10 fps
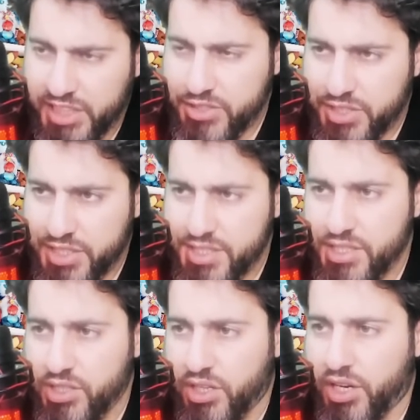As you can
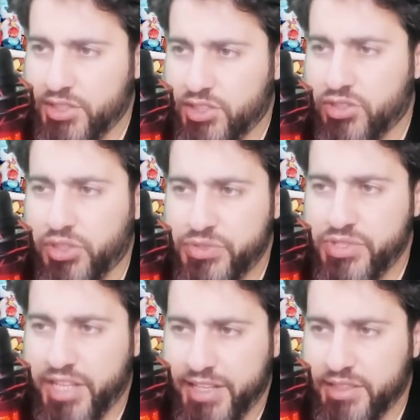see, Arch
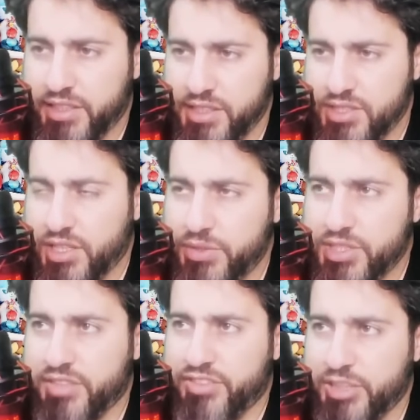knows that, and he's going
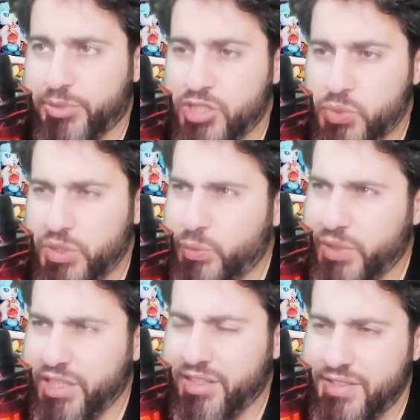straight Fire Punch. We're
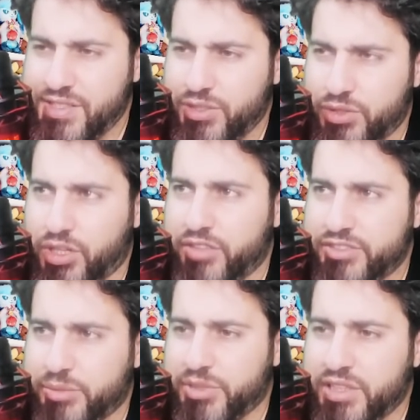winning the 0
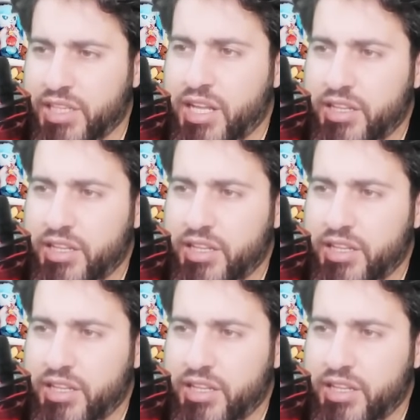comfortably.